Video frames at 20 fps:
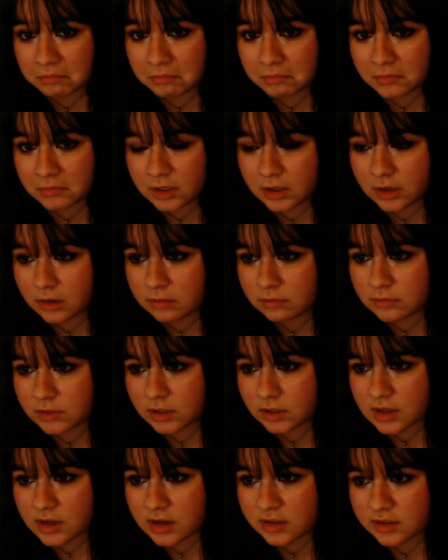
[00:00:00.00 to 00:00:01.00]
You know, a
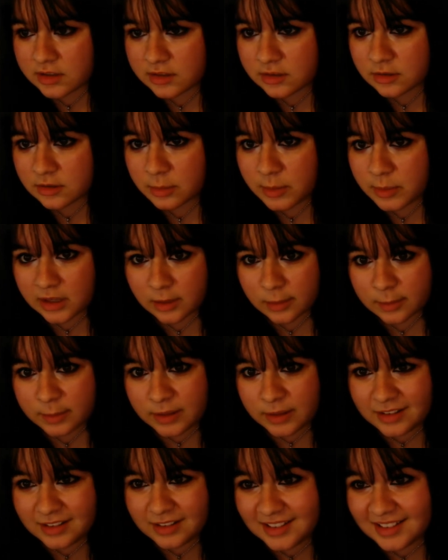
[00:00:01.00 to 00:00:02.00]
lot of these are no makeup.
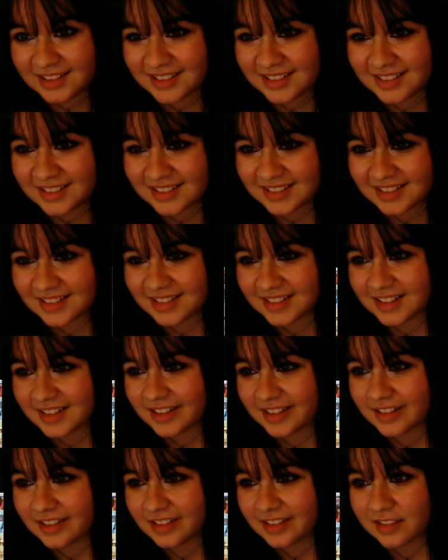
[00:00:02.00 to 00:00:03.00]

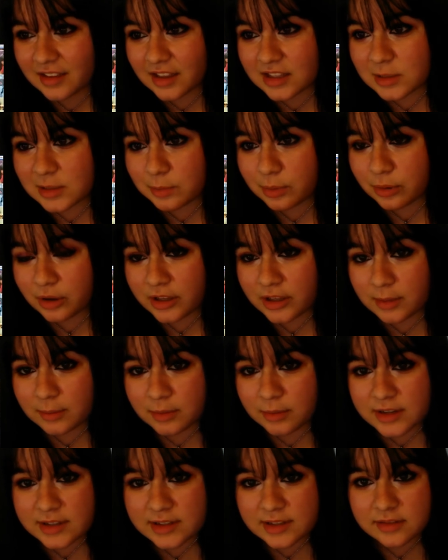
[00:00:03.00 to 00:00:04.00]
That's pretty
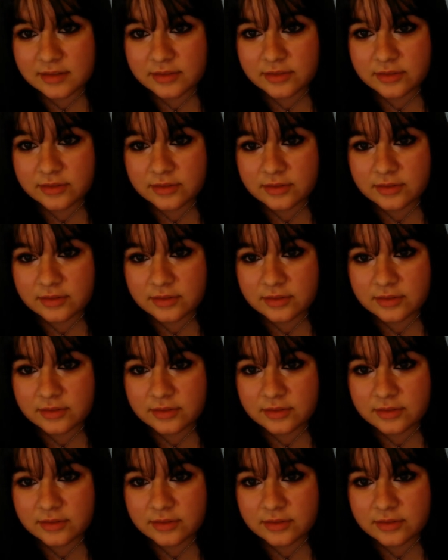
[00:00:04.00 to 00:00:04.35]
impressive.